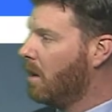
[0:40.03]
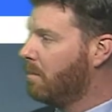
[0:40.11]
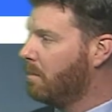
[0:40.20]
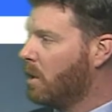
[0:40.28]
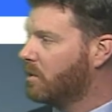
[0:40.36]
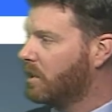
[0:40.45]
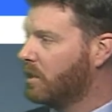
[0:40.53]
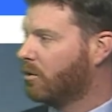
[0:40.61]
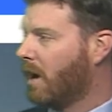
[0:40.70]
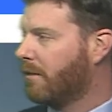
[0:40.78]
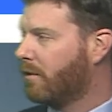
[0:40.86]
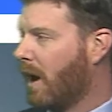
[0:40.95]
Mostly
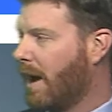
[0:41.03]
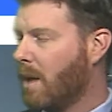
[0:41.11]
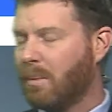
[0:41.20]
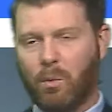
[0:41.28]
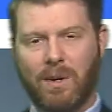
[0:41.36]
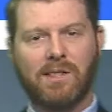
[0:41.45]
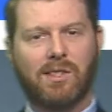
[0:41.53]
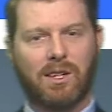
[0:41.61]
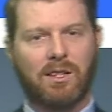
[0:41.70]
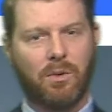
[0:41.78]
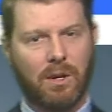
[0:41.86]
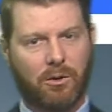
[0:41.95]
dry Friday, but winds
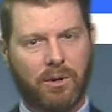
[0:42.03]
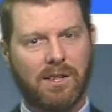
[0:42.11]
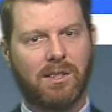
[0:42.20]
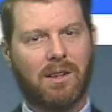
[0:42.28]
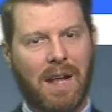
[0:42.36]
start to increase.